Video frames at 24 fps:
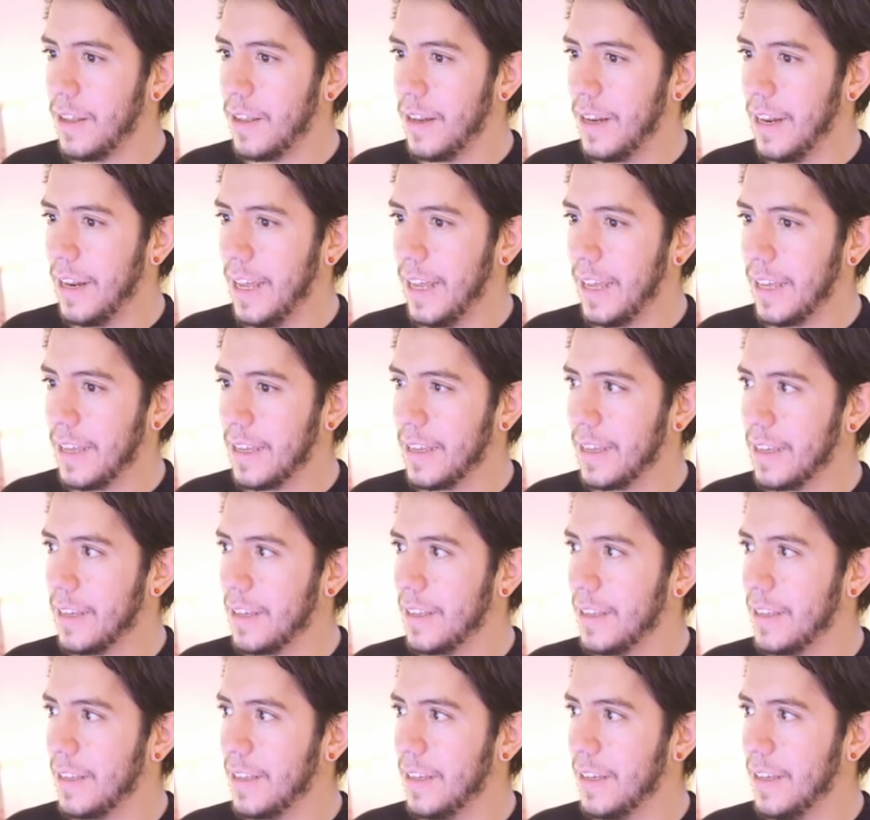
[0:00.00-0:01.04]
like,
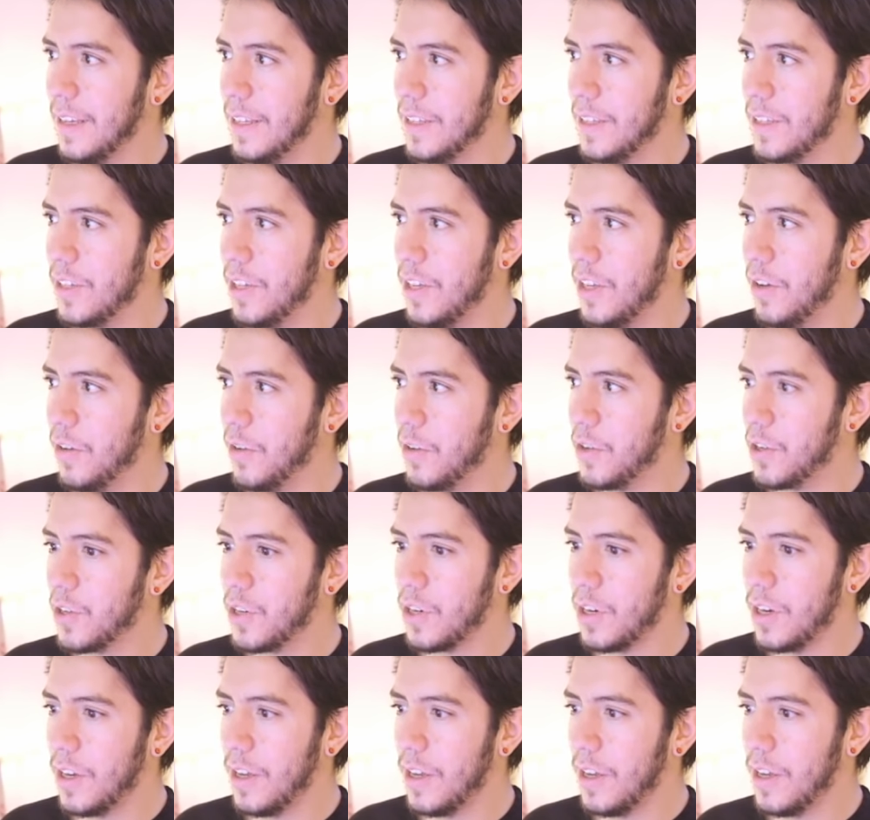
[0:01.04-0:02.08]
it's
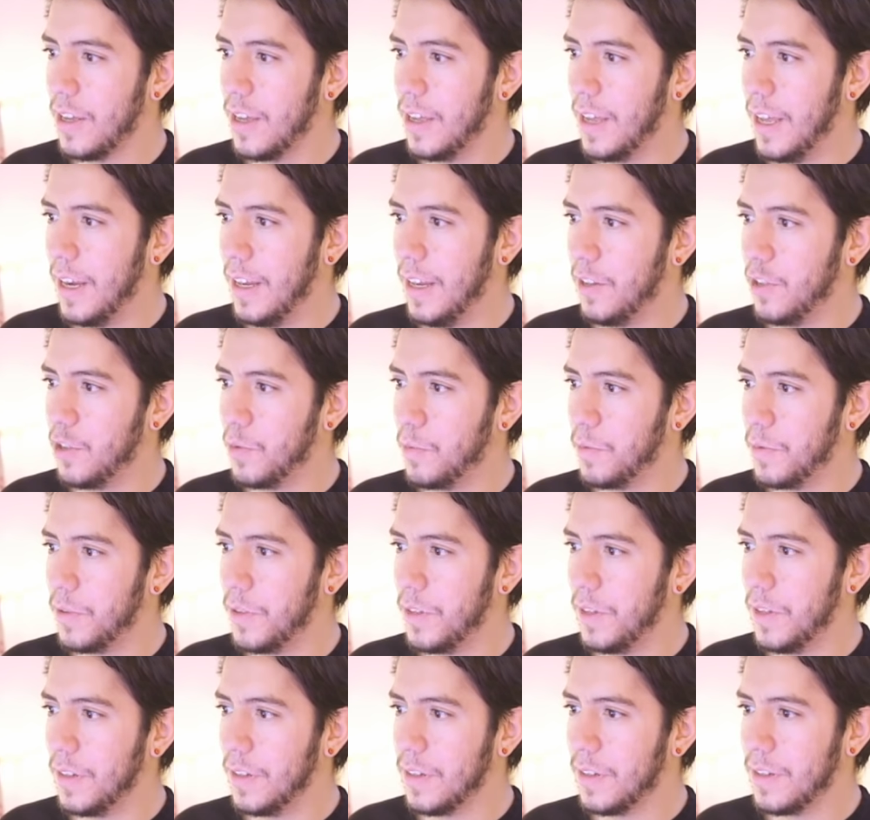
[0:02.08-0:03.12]
huge, and in
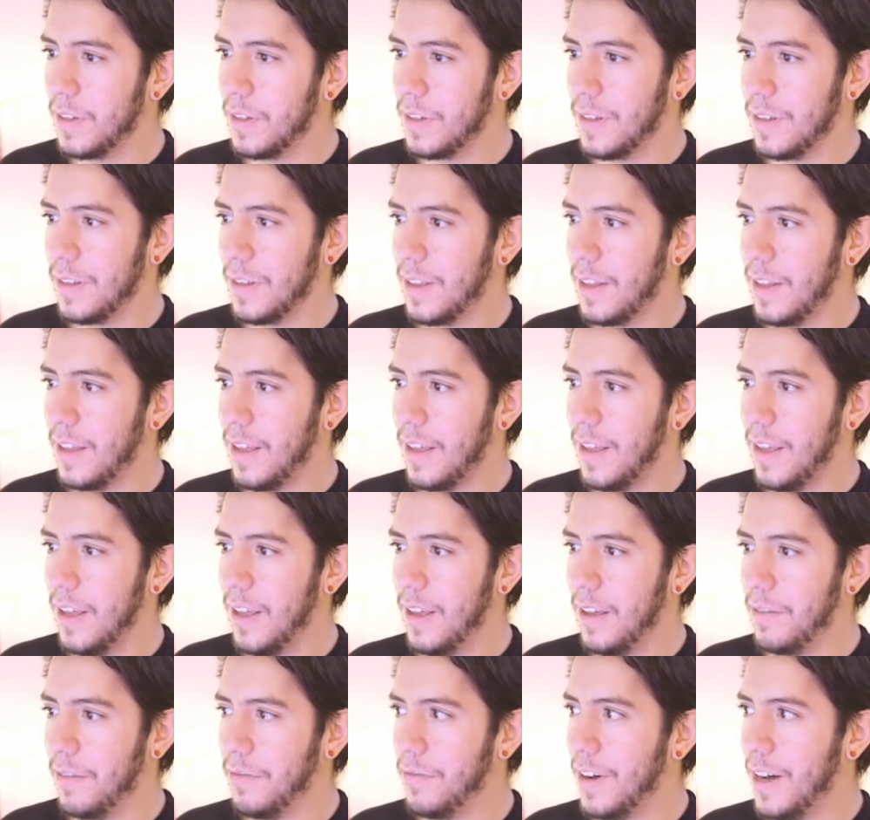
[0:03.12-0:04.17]

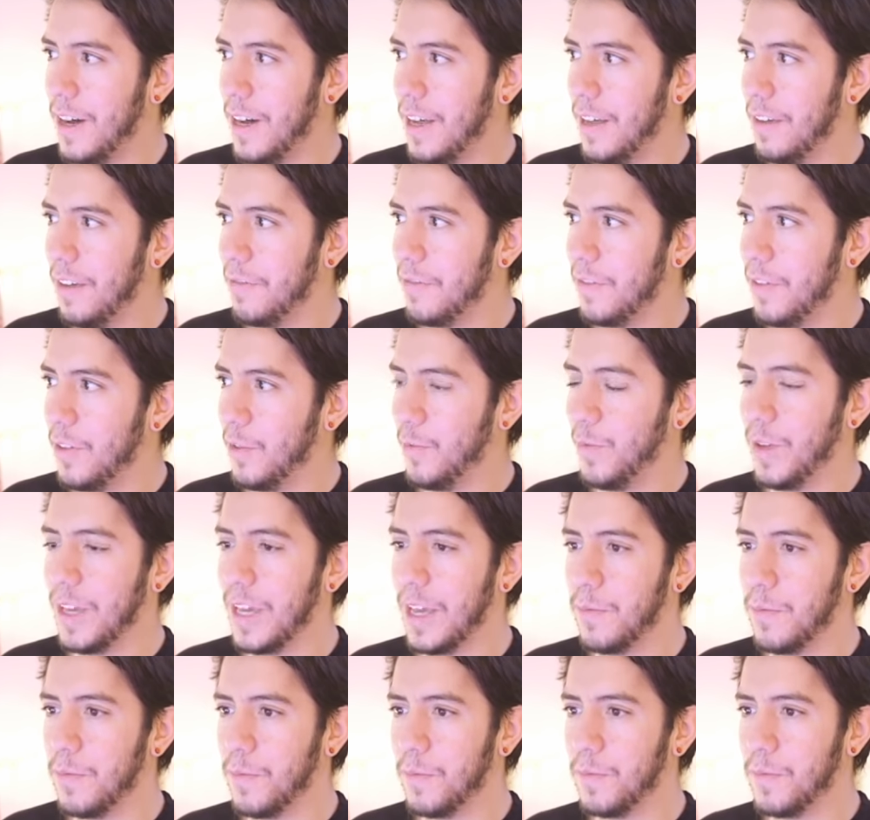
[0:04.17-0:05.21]
2.5 it
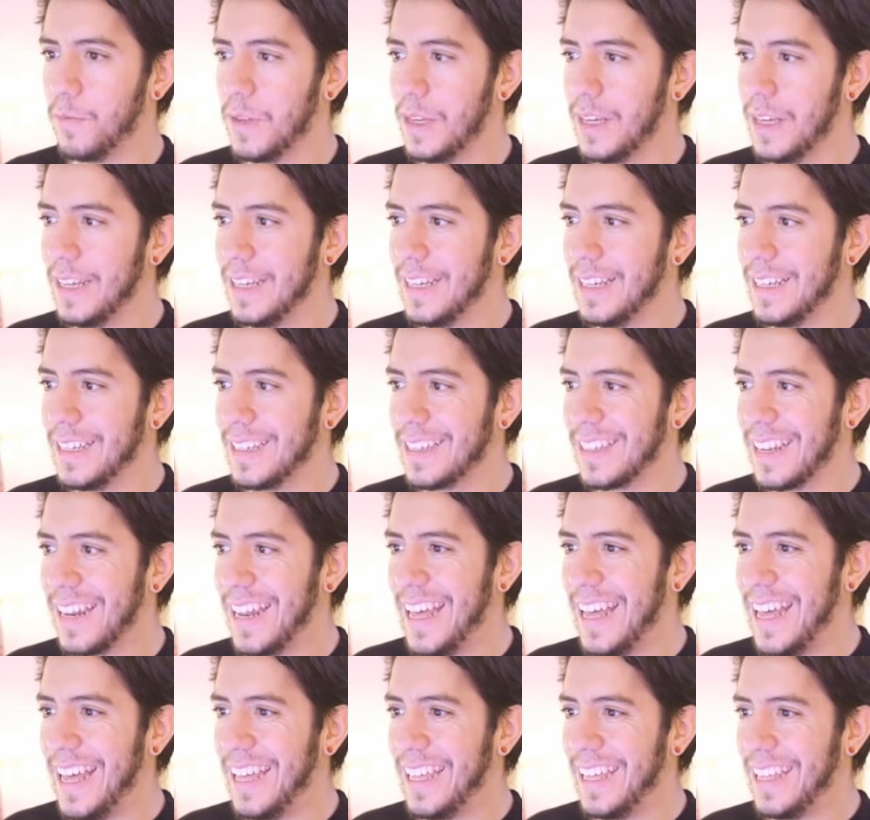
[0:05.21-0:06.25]
became
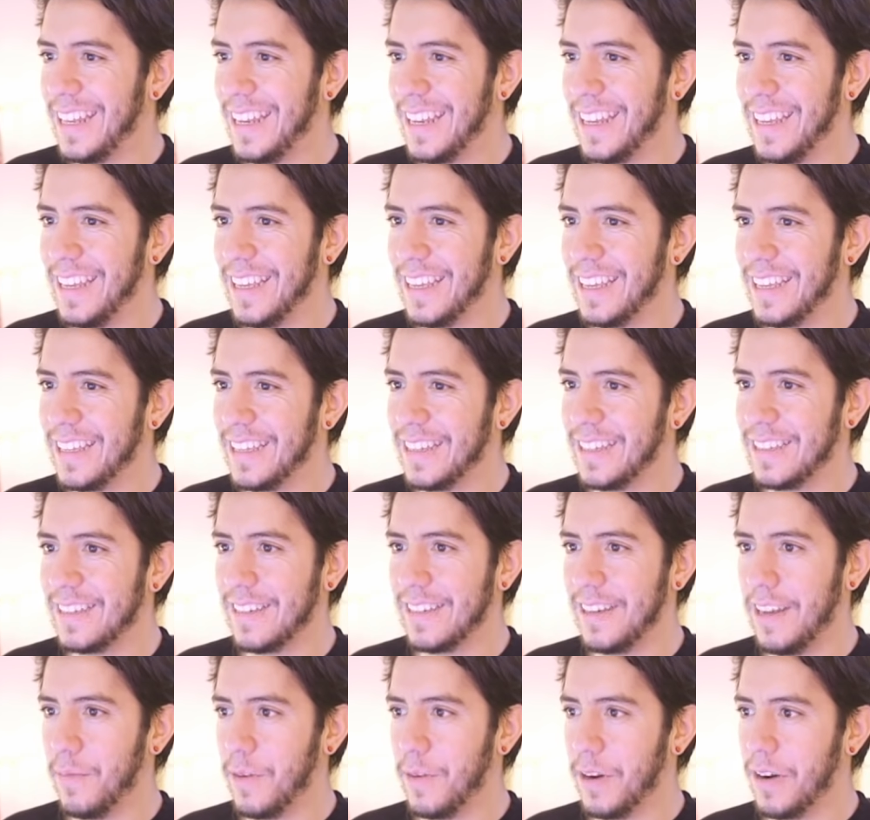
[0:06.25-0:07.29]
slightly
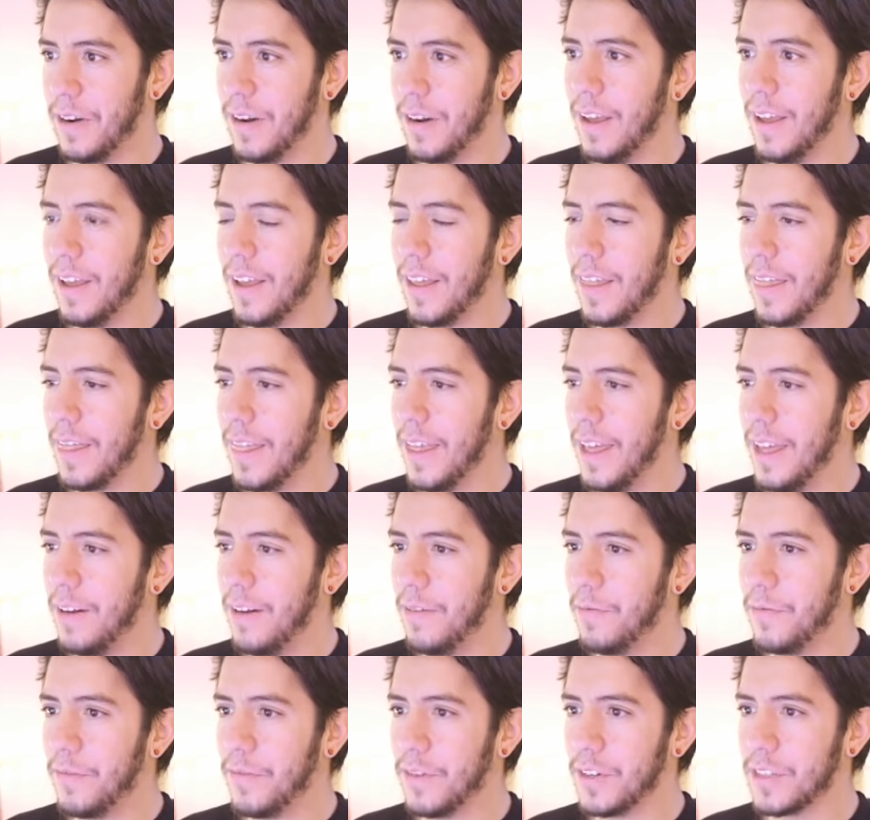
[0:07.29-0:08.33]
slimmer.
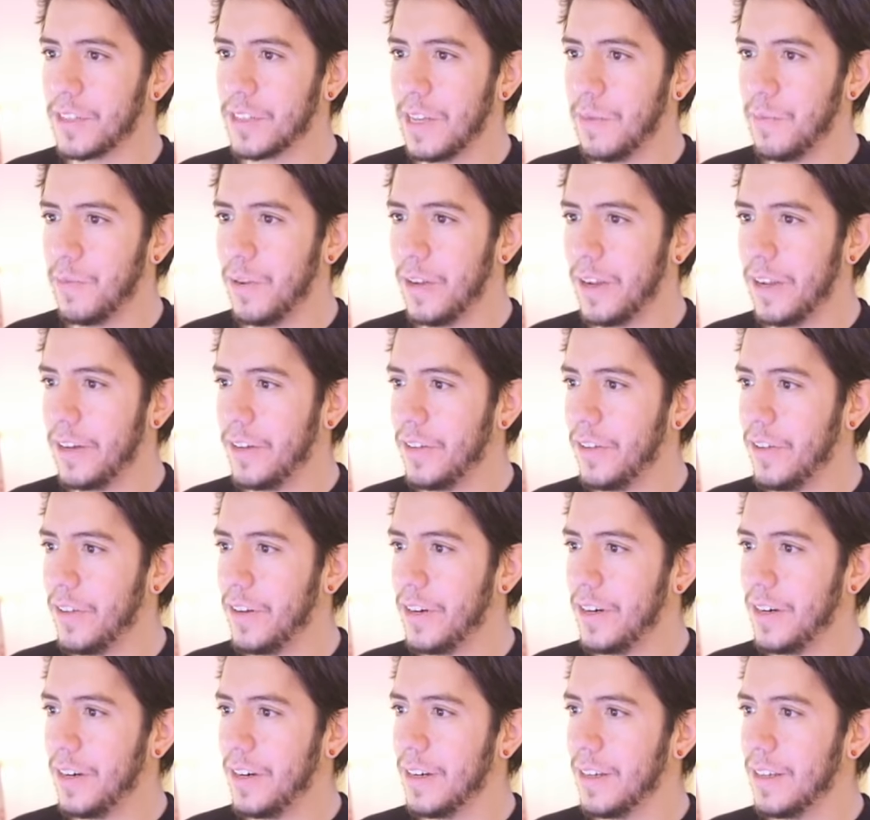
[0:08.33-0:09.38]
Then, for example,
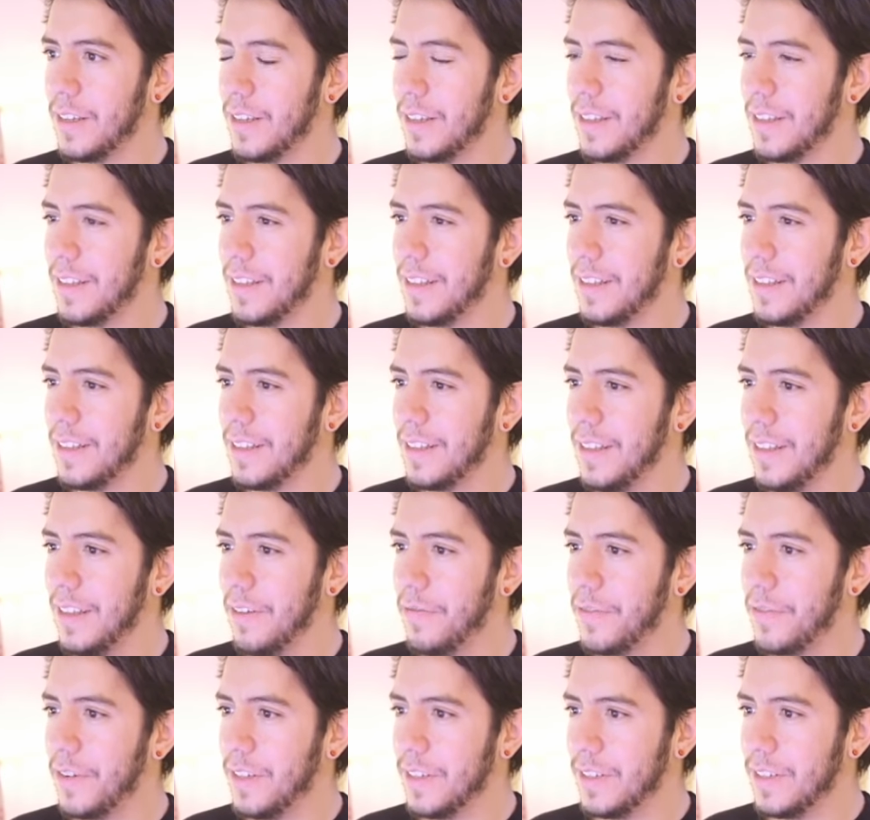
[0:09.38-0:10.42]
another
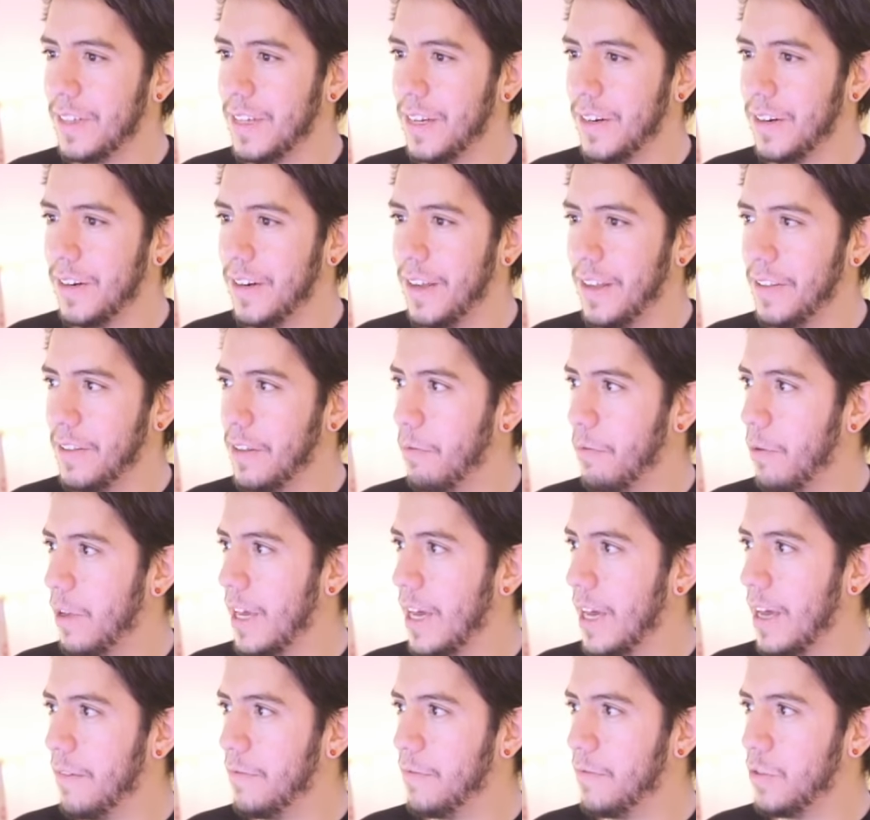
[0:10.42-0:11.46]
difference here, now that we
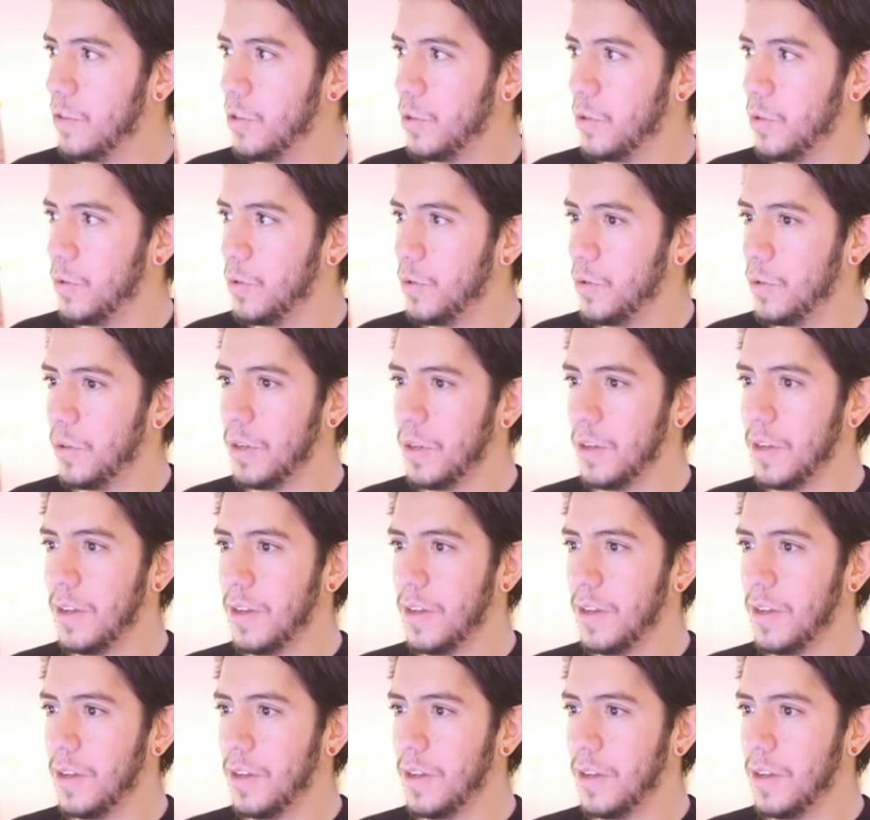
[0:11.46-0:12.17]
have two